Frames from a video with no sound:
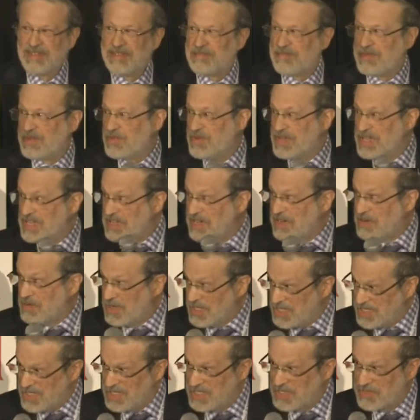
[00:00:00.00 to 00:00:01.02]
Well, we know
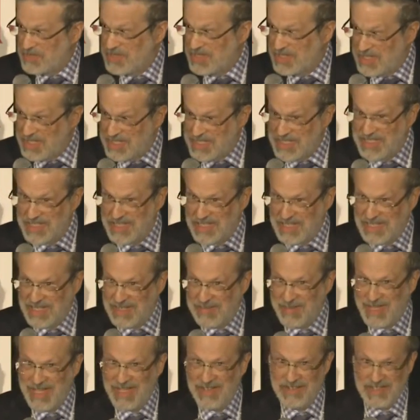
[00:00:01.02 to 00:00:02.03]
what she's really singing
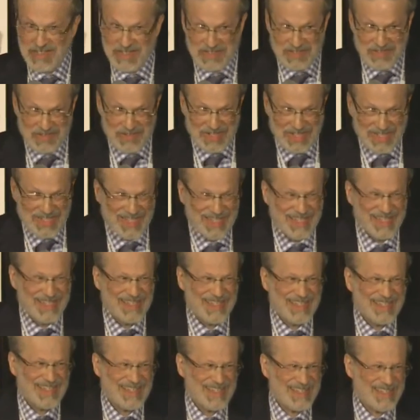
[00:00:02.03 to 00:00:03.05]
about, don't we?
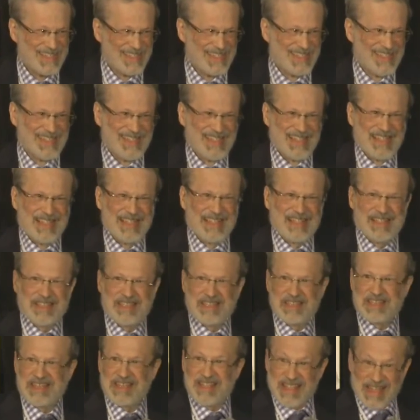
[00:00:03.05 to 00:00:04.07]

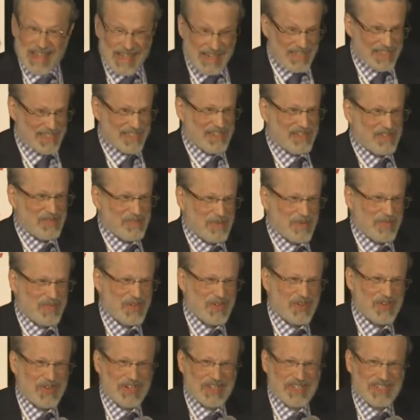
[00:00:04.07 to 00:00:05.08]
The colonoscope, of
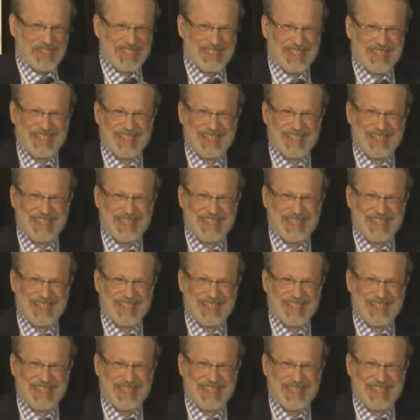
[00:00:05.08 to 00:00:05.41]
course.